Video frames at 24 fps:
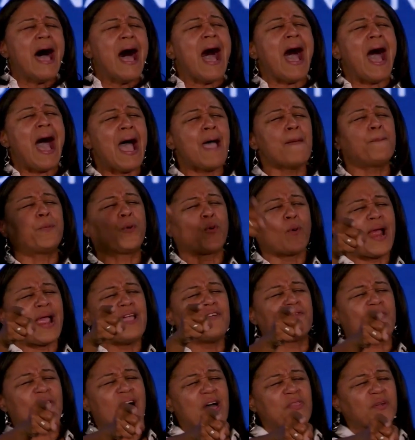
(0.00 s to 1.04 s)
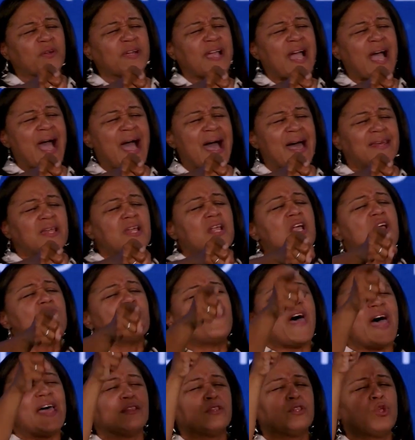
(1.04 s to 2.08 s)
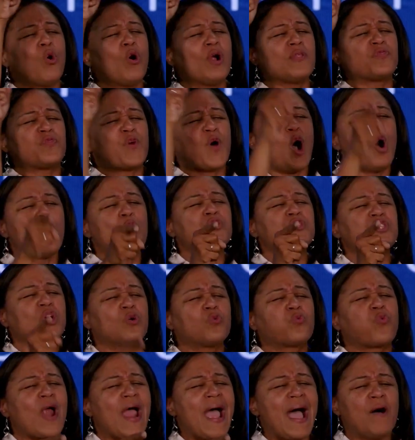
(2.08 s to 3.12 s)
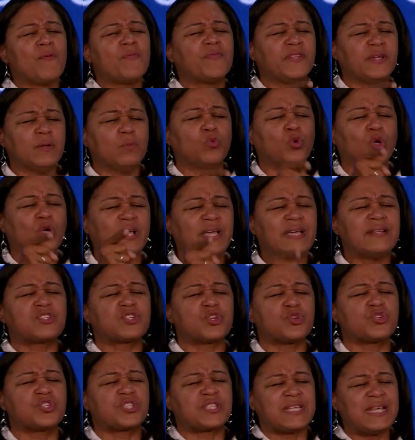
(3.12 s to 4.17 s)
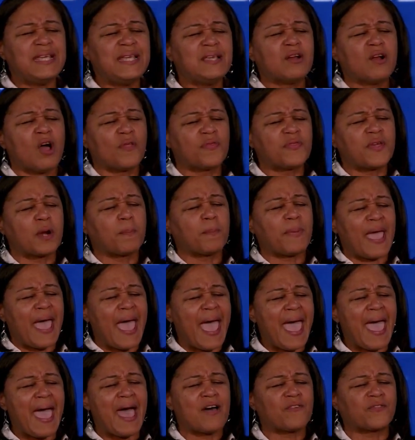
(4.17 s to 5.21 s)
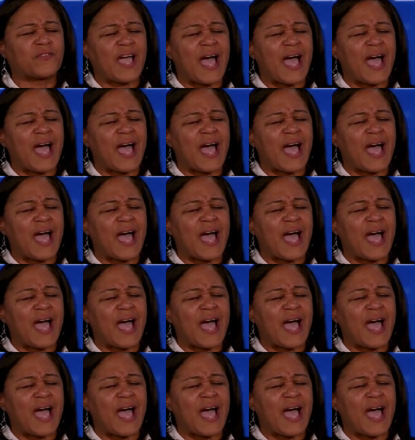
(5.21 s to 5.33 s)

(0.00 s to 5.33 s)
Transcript: I pray, Father God, that, Lord, those around them will intercede on their behalf,